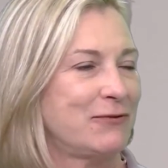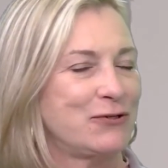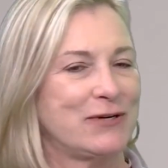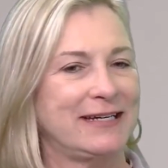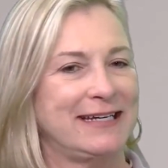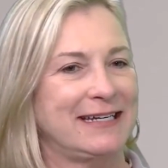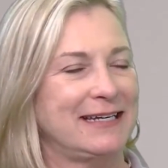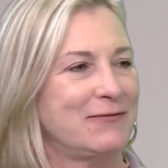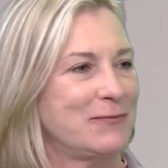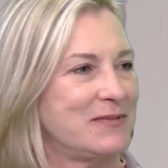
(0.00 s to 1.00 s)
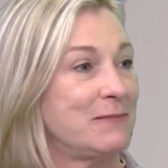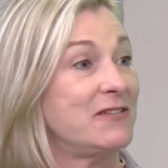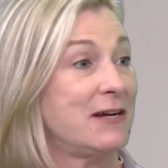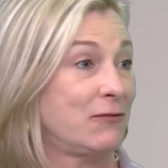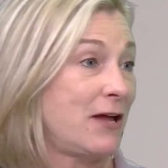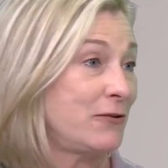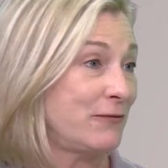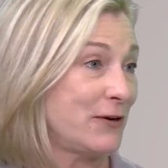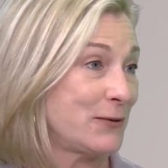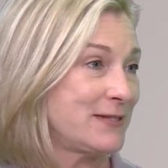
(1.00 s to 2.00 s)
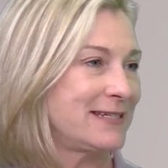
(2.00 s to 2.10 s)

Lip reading: We were trying to get a gift from several other folks.